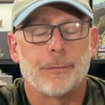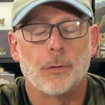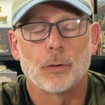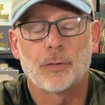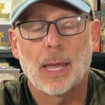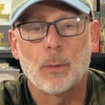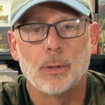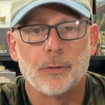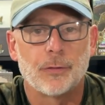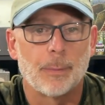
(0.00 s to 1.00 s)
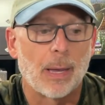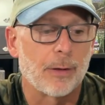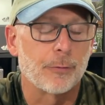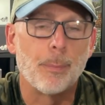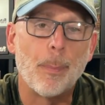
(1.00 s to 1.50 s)
folks, that was about
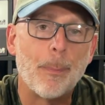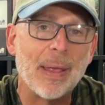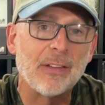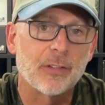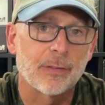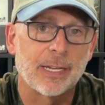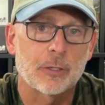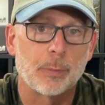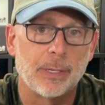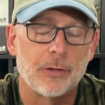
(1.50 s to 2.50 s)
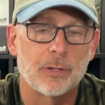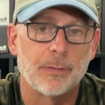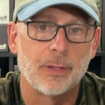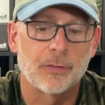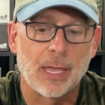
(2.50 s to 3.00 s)
as basic an explanation of
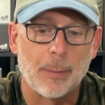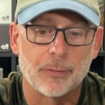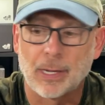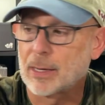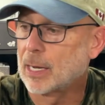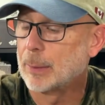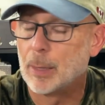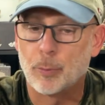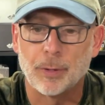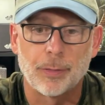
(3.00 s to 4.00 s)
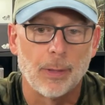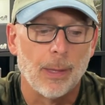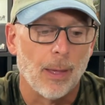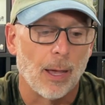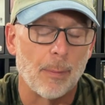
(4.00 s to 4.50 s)
this game as I can come up with.
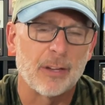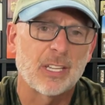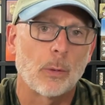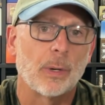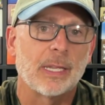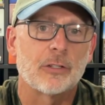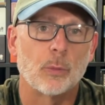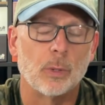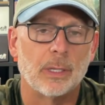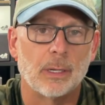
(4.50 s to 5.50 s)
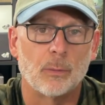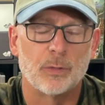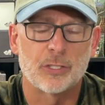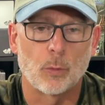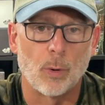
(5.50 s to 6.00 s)
I just kind of want to get you
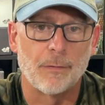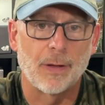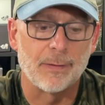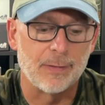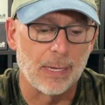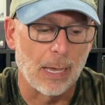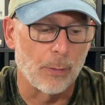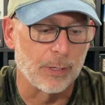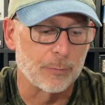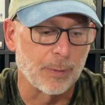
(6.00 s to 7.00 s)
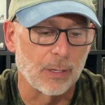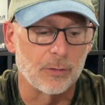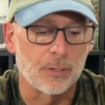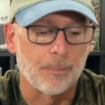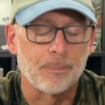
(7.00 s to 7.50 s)
just a rough idea how it is,
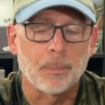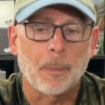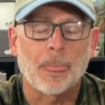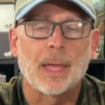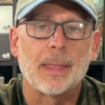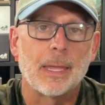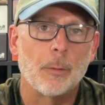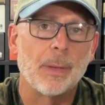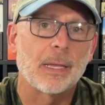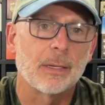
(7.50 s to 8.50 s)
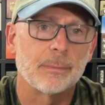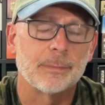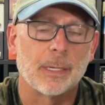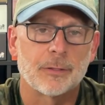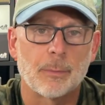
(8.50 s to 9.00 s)
because it'll make
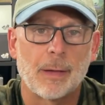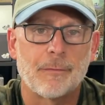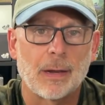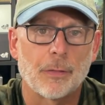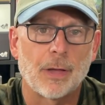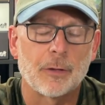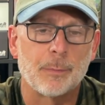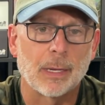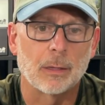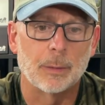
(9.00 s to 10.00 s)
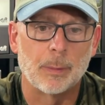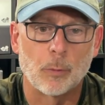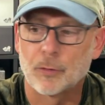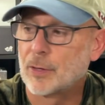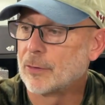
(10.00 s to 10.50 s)
some of my final thoughts make a little bit
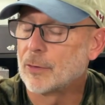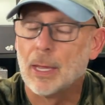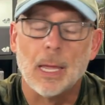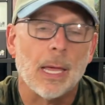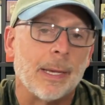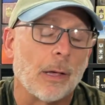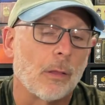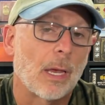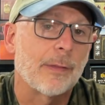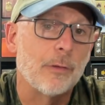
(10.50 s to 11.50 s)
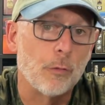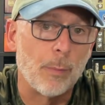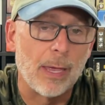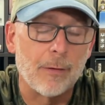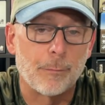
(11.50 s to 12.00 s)
more sense. Now, a lot of you
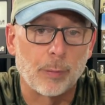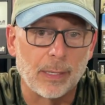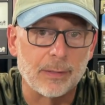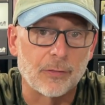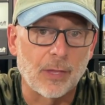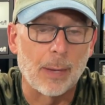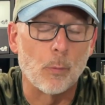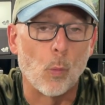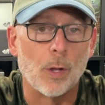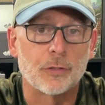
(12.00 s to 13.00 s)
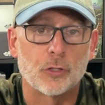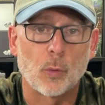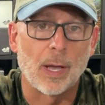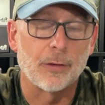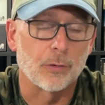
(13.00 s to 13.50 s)
may have played this game once or
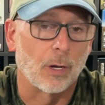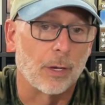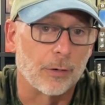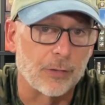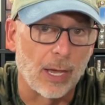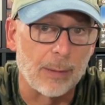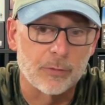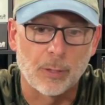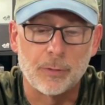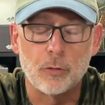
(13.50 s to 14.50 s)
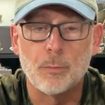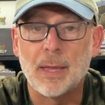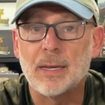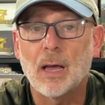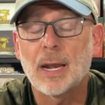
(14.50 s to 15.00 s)
twice or 100 times. Some of you
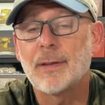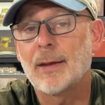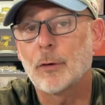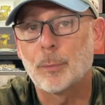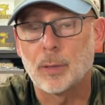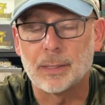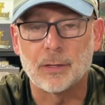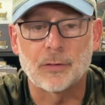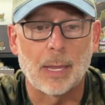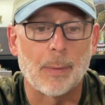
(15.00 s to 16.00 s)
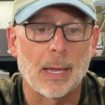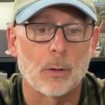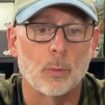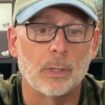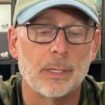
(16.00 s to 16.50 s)
may not have ever played this game. I
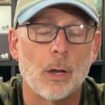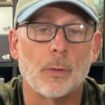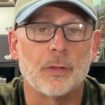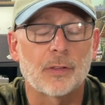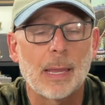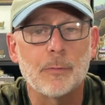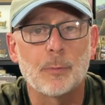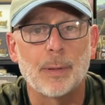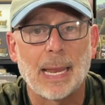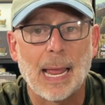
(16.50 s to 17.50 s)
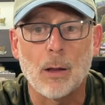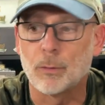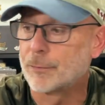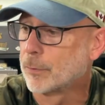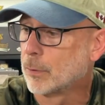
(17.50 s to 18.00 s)
don't really know. This game's been
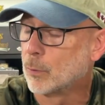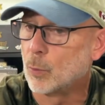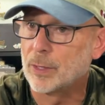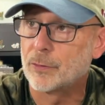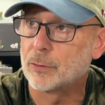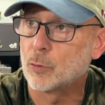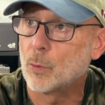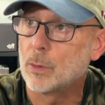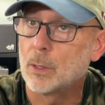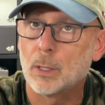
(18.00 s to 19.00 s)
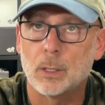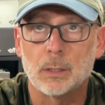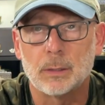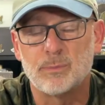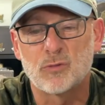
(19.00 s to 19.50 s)
out for,
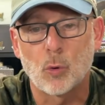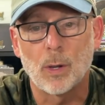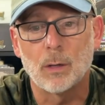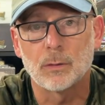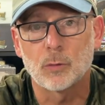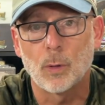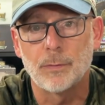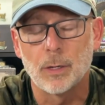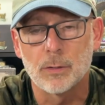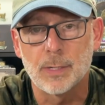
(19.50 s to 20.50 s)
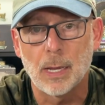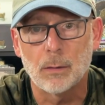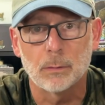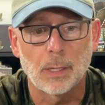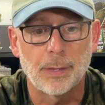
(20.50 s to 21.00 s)
12 years
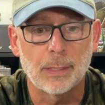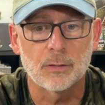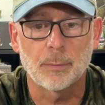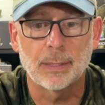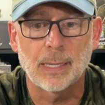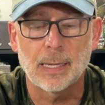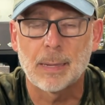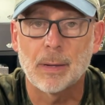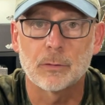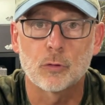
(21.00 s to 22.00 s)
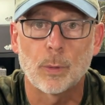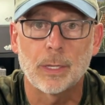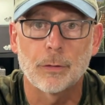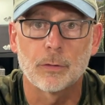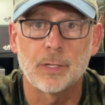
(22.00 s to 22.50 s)
now, I think, something like that. It came out in
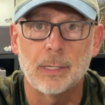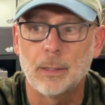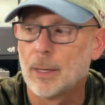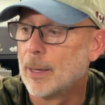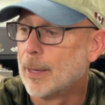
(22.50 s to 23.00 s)
2013.